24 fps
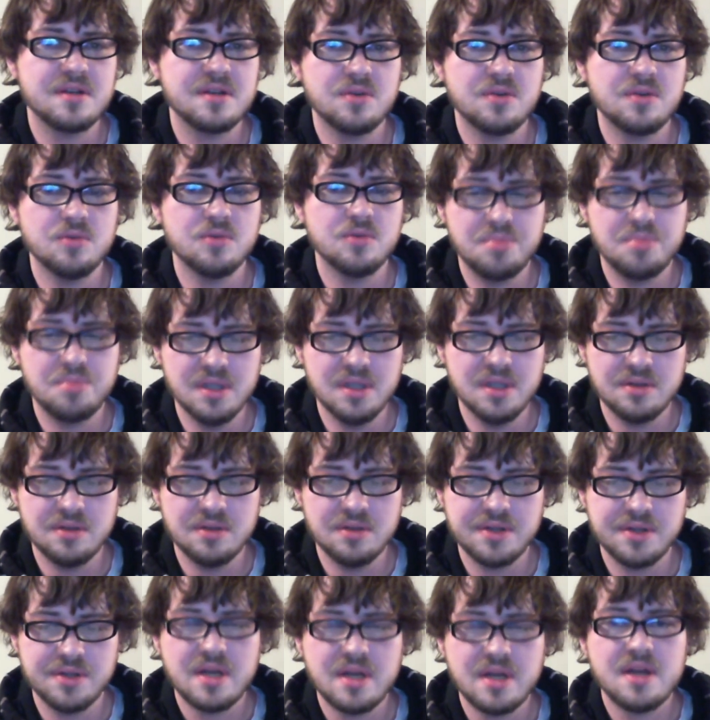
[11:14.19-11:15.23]
cool
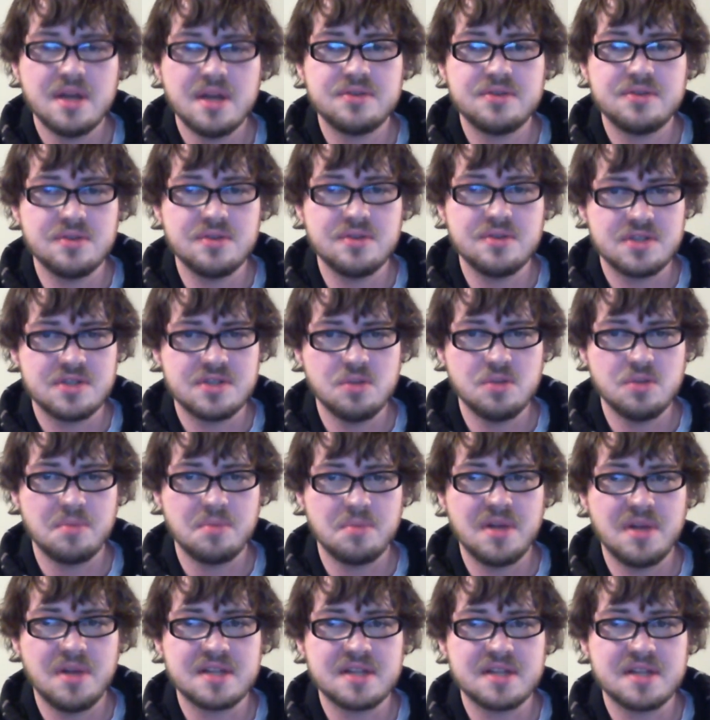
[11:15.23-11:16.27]
build to the
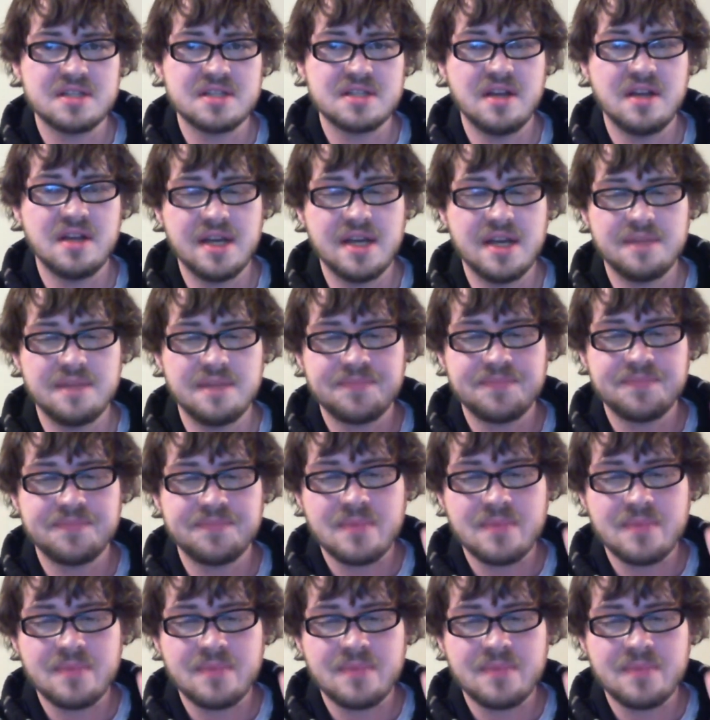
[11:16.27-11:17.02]
superplex, and